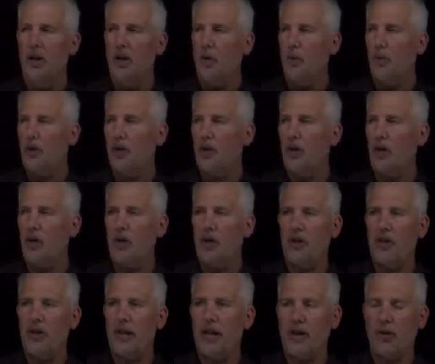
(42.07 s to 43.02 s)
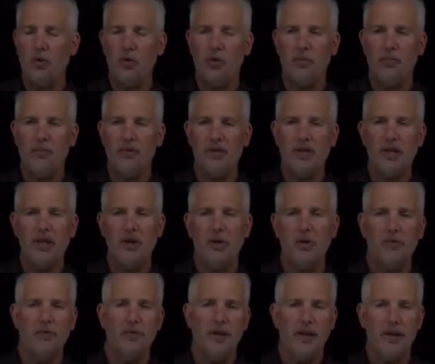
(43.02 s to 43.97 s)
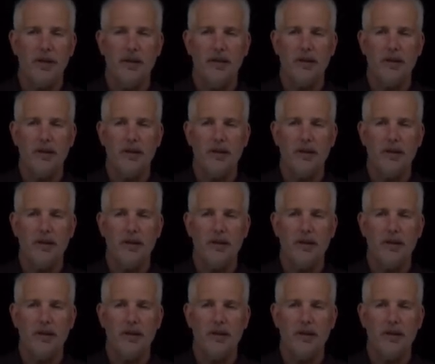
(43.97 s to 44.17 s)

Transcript: We call that group C2V.